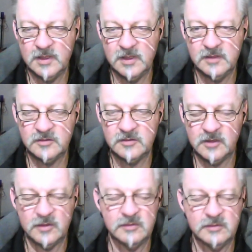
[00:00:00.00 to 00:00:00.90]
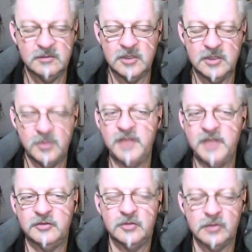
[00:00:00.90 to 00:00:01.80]
So, imagine
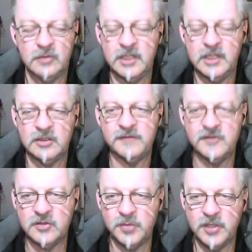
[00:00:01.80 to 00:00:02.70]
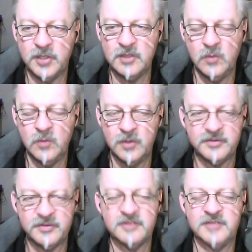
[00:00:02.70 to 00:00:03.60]
you're looking at the physical body. What's the
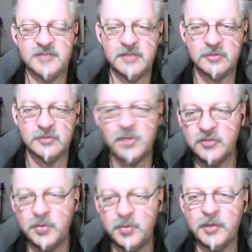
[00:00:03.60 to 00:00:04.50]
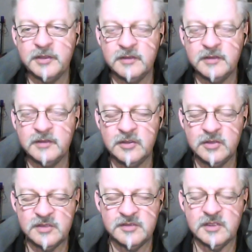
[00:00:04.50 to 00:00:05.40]
centralmost point that you can
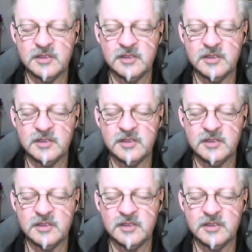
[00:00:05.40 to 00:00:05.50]
see?